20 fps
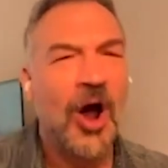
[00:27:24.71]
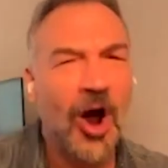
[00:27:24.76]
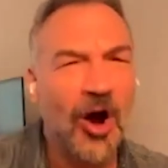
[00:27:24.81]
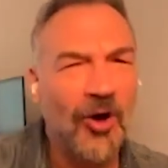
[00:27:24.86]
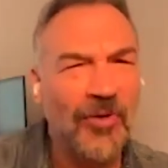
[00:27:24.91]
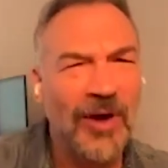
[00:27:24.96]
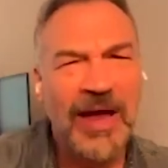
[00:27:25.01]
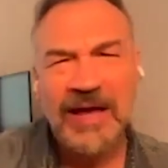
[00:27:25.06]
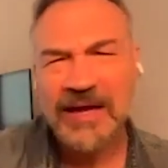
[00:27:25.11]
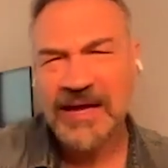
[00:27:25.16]

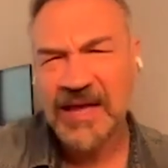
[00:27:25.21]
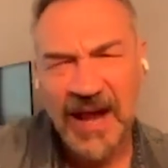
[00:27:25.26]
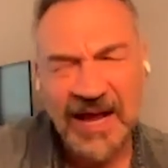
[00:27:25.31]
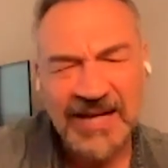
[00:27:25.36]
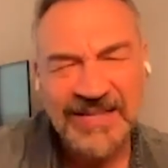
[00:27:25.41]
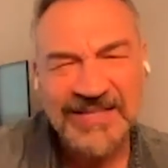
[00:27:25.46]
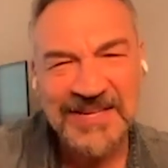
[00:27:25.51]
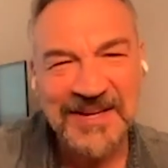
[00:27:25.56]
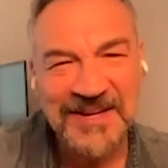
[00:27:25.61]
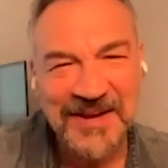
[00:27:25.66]
Oh, can
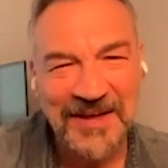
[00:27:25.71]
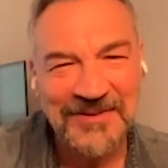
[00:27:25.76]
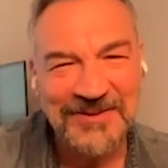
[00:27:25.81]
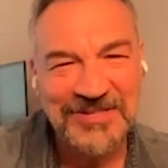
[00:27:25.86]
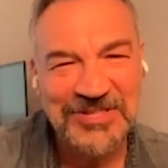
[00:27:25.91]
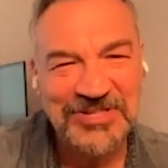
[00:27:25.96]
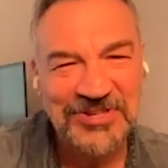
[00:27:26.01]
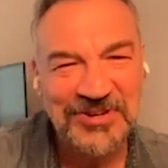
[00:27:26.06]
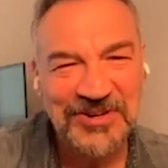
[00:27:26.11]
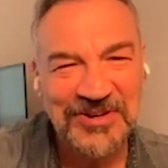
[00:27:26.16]
I see
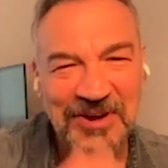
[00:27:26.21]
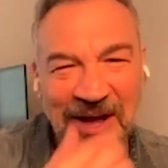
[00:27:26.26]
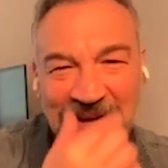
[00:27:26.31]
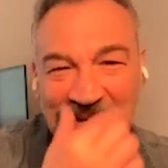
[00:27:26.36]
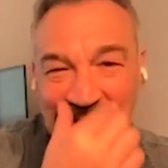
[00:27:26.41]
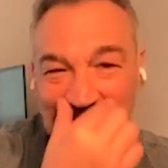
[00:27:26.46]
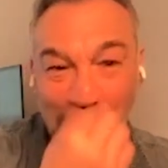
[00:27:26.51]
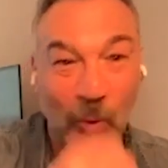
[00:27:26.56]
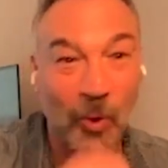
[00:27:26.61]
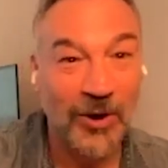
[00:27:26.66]
another shirt
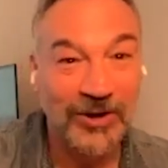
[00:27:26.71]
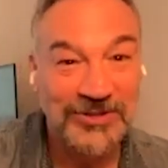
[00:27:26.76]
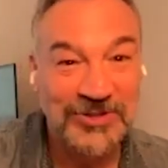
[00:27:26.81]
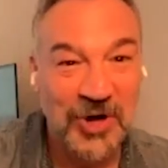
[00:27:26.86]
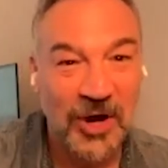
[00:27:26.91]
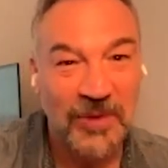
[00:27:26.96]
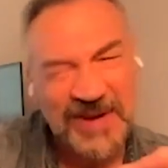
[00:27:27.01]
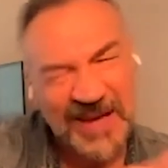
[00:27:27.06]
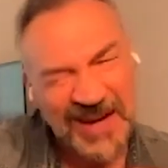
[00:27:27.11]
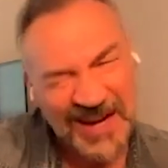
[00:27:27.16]
on you?
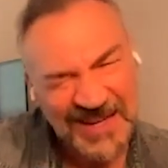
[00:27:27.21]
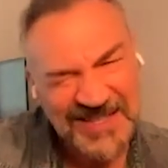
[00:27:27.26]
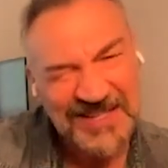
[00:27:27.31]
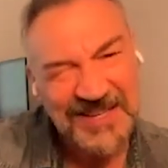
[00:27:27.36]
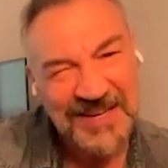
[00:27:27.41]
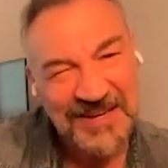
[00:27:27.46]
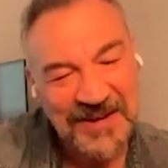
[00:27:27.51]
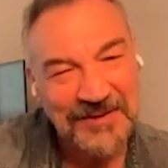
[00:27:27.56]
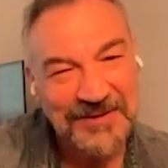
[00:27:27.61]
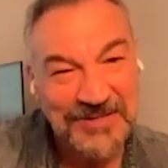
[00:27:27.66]
Wardrobe. Can I
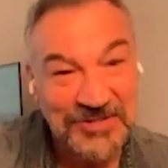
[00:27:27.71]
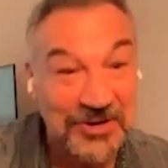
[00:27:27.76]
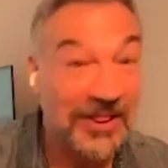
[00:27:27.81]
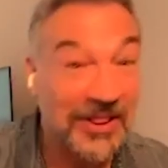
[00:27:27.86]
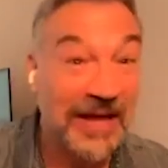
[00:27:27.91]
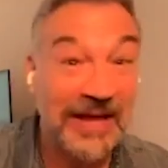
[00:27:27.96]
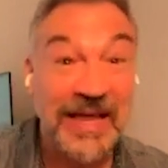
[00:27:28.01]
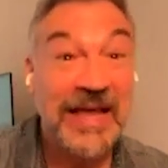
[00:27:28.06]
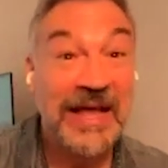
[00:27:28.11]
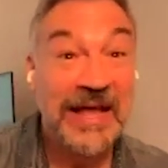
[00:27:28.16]
see another shirt?
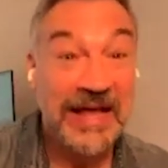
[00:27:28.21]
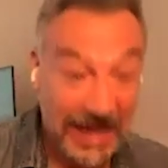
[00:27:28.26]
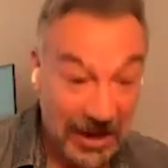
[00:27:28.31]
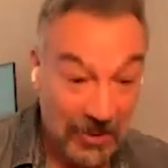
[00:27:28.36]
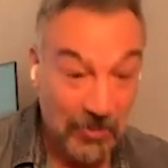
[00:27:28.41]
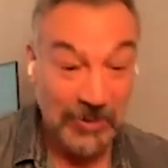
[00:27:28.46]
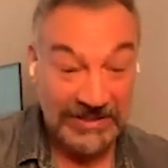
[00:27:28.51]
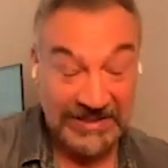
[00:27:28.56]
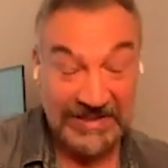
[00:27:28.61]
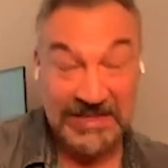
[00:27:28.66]
Like
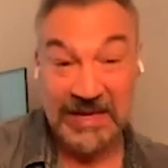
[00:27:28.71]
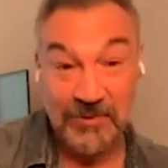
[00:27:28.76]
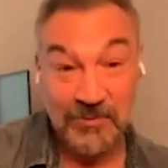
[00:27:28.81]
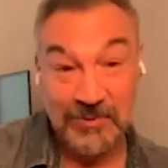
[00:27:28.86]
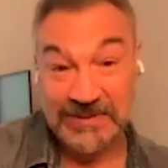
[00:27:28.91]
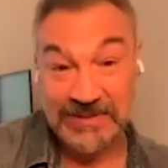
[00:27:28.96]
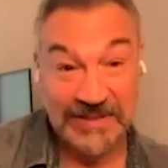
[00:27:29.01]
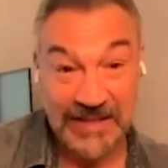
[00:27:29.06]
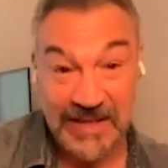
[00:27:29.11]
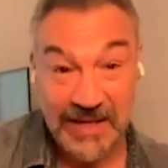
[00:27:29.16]
it was
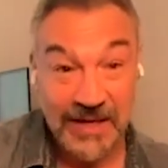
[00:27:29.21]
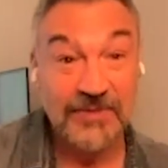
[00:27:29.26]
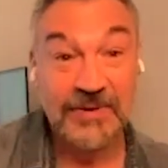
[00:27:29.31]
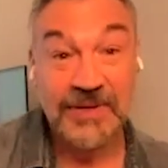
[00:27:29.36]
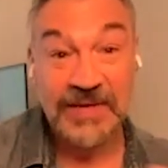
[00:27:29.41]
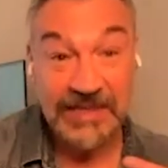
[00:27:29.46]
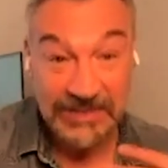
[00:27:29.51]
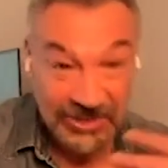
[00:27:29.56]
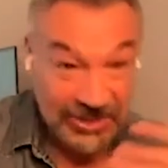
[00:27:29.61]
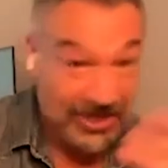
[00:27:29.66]

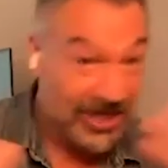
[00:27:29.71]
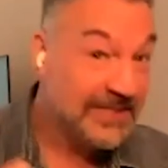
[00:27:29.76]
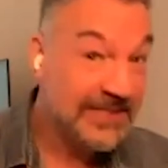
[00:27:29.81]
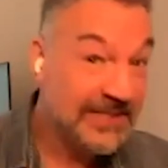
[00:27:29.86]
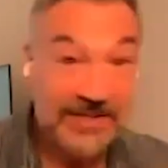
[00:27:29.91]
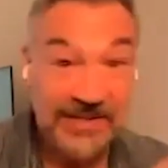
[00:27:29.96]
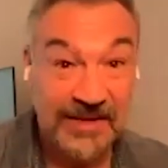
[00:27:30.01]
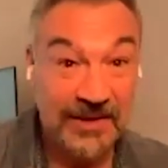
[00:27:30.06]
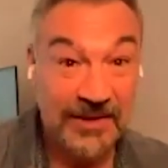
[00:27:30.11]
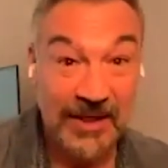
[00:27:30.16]
literally
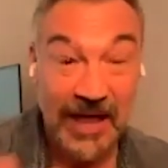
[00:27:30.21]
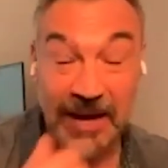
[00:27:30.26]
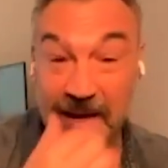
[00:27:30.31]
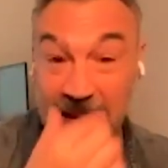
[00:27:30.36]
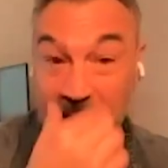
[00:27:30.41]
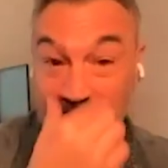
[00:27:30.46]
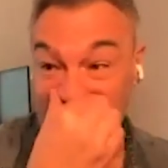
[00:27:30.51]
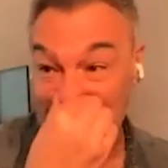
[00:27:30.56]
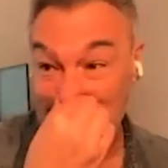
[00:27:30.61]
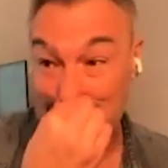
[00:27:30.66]
just like
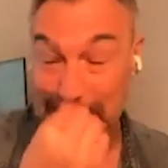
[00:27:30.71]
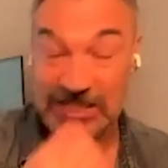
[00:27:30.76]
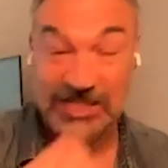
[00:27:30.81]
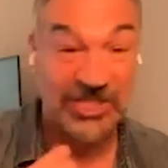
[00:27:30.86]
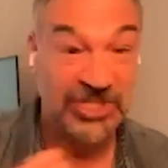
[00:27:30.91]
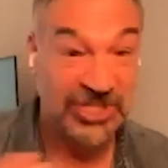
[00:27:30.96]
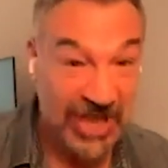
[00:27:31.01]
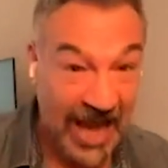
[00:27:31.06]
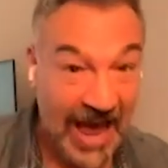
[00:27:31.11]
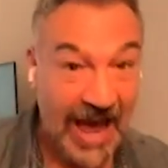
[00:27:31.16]

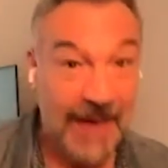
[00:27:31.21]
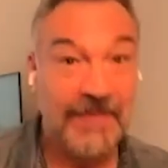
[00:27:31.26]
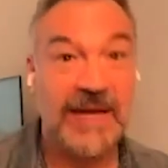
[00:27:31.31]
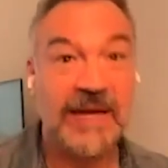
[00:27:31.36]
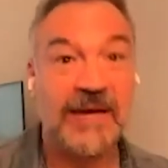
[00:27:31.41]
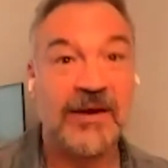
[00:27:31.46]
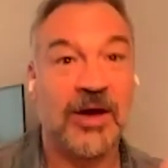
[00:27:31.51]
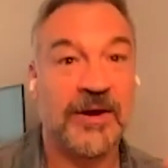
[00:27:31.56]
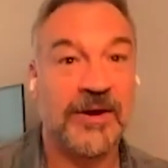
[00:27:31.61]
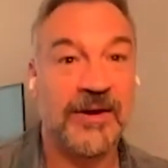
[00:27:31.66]

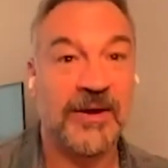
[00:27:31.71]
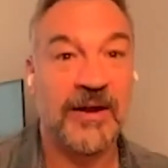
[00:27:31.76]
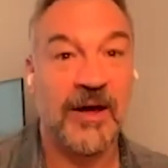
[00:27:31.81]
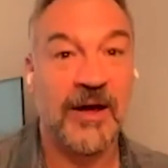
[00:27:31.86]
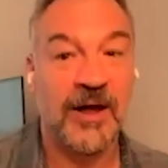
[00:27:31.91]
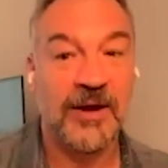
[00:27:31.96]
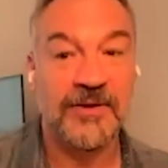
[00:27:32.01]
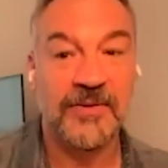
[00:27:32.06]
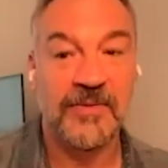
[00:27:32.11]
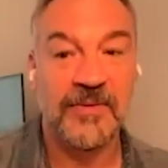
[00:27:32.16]
jamming
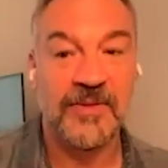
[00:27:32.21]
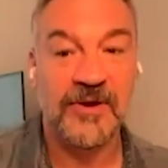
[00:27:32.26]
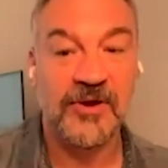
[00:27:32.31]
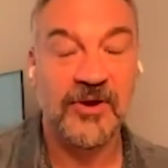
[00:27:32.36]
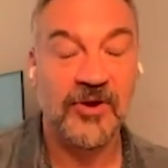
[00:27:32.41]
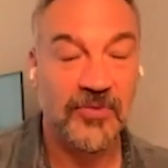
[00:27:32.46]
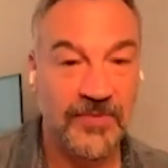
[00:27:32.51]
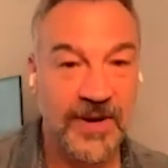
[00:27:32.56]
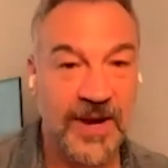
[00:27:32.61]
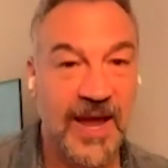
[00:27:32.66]
on the
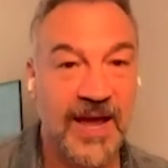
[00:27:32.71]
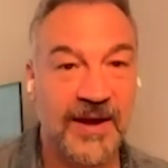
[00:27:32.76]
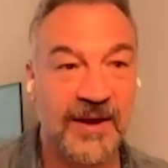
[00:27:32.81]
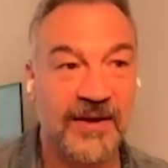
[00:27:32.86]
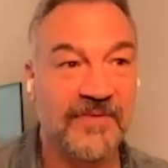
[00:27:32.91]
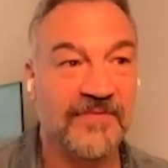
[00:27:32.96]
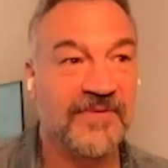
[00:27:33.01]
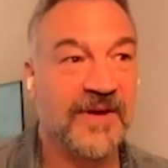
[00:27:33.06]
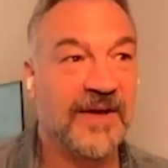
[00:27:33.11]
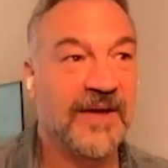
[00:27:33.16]

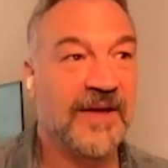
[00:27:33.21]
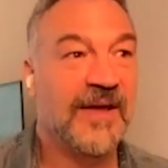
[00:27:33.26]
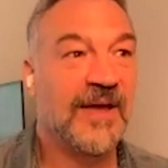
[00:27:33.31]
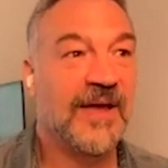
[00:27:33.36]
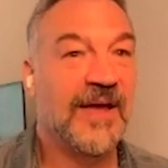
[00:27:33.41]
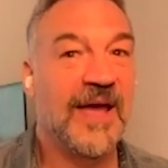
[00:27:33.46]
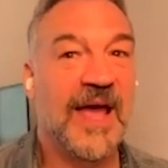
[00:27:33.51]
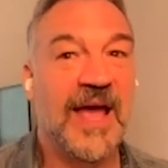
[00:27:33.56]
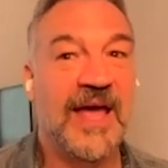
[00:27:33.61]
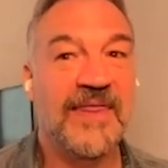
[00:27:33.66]
creative
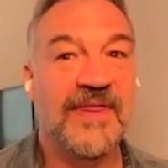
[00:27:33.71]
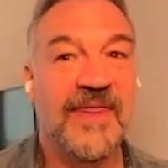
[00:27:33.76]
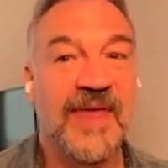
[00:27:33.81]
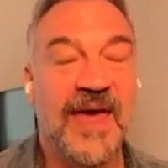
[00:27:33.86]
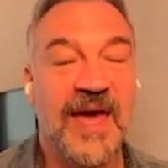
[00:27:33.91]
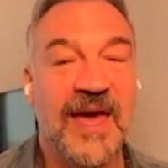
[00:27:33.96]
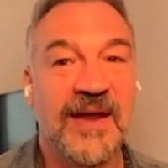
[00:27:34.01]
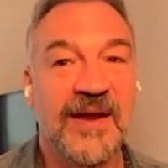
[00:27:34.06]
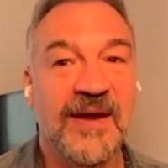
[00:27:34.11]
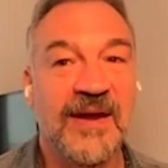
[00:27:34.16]
and
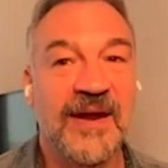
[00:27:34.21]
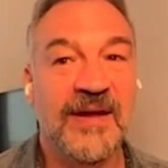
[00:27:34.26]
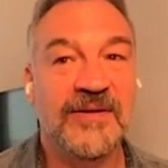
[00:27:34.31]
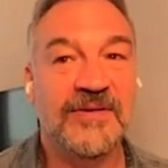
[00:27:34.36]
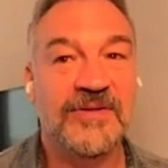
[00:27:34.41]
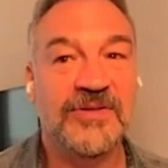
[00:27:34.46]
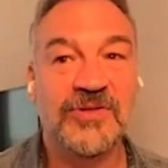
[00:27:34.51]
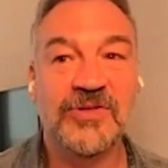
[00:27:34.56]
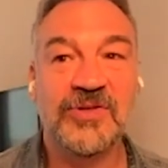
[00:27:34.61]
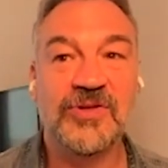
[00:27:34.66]
then
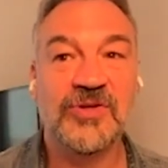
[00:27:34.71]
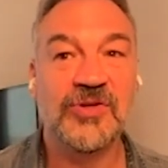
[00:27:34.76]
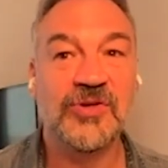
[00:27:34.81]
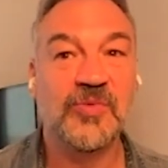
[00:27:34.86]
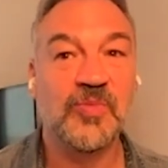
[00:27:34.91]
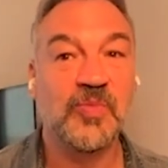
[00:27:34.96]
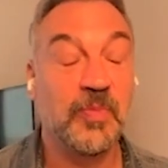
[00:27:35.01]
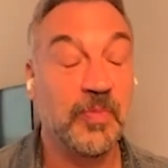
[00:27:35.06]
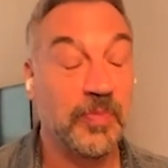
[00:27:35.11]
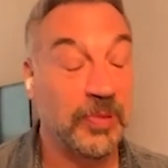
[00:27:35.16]

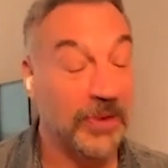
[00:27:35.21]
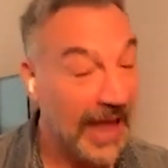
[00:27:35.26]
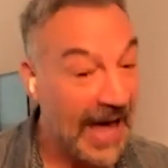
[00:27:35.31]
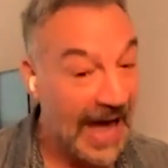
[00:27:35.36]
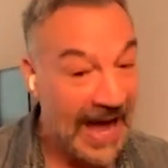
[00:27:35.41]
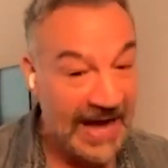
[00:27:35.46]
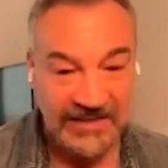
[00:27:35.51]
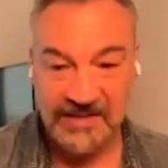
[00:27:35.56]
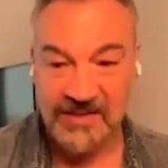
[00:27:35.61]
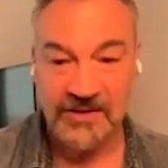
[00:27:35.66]

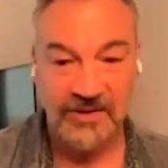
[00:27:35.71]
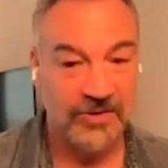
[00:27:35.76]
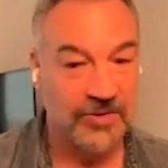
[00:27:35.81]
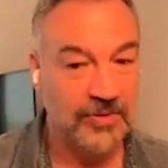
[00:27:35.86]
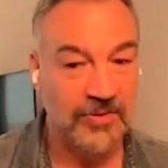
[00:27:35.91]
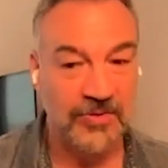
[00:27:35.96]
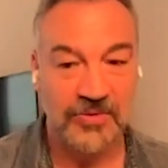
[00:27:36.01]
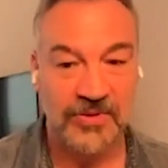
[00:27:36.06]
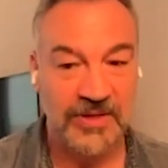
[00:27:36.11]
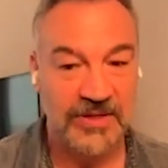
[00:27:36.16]
blasting
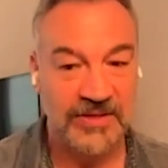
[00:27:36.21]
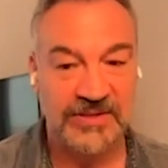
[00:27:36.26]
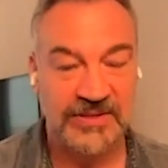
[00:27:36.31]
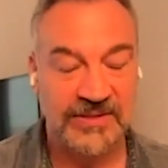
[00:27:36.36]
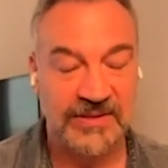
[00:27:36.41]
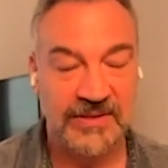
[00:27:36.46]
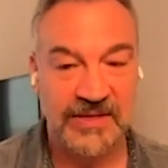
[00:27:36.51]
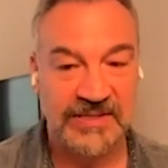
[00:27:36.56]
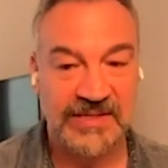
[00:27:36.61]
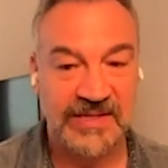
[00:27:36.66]
through
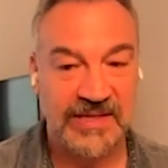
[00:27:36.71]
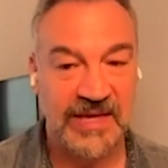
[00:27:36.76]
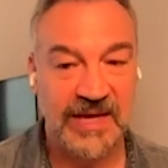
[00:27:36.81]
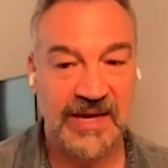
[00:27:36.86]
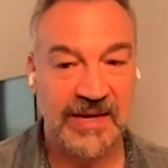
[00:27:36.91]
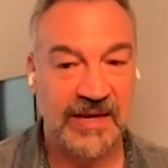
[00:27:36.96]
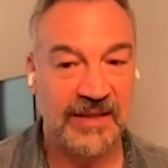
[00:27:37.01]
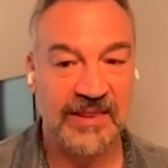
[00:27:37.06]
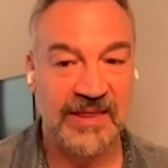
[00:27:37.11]
this thing.